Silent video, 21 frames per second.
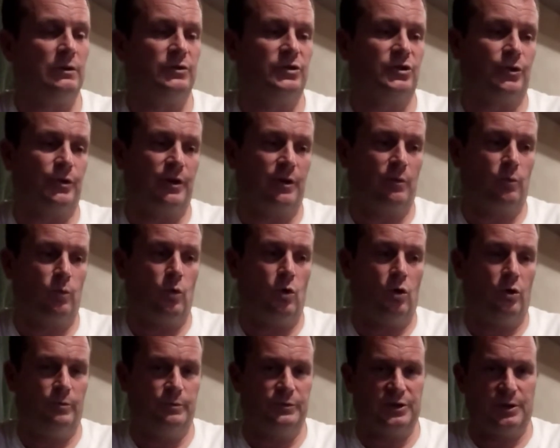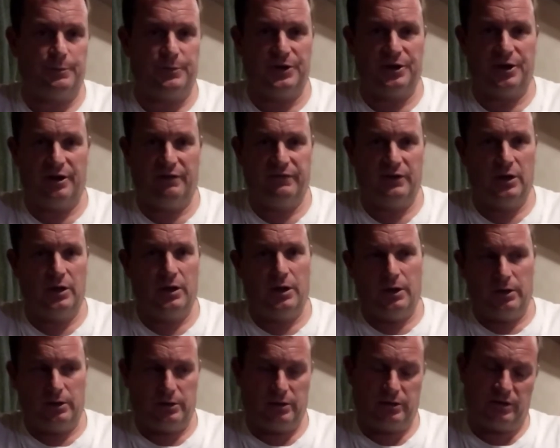So that it warms up enough
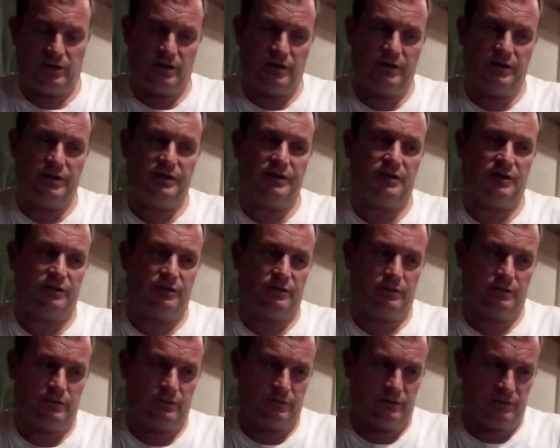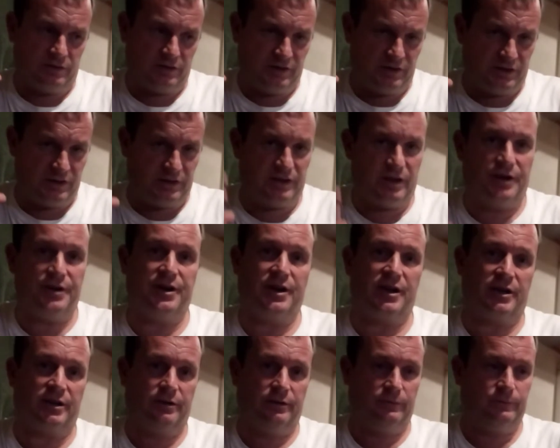that these
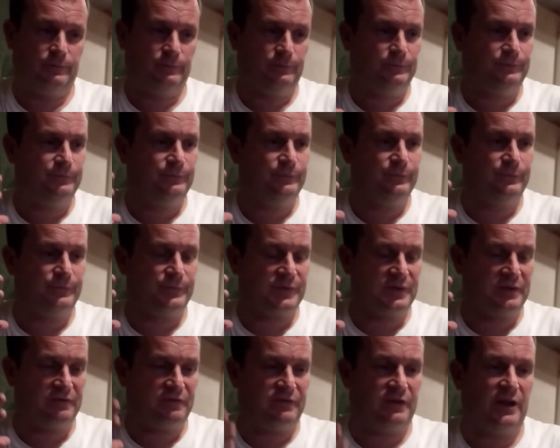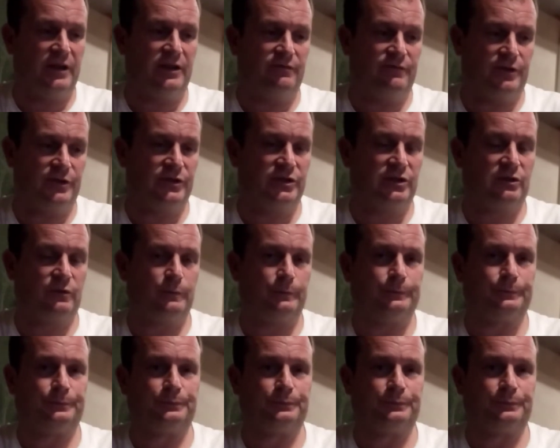stunning flavours